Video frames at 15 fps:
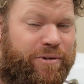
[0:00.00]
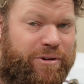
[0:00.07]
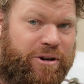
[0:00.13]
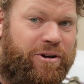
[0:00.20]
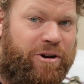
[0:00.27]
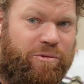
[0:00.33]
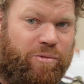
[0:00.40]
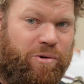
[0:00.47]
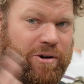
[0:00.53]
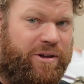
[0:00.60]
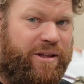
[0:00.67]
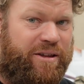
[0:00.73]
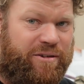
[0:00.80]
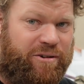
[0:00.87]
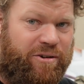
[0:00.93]
I don't know why
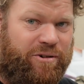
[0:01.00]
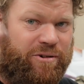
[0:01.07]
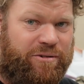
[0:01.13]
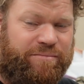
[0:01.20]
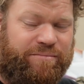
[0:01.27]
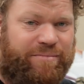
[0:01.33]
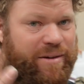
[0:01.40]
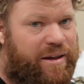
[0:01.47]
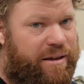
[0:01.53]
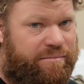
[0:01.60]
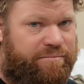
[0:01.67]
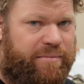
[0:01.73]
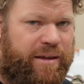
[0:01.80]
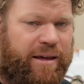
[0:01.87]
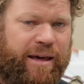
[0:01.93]
that's gone
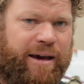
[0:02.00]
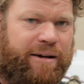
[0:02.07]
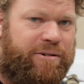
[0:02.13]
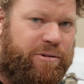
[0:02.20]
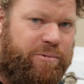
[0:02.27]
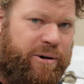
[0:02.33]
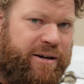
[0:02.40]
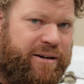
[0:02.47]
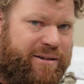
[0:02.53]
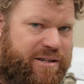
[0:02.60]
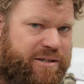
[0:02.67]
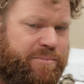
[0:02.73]
out the way it is,